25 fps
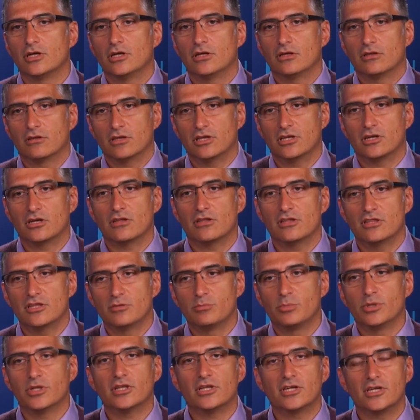the
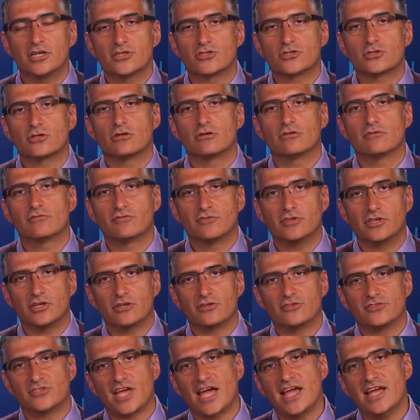ability to sort
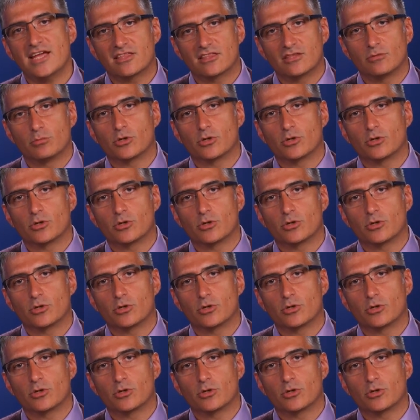of, take the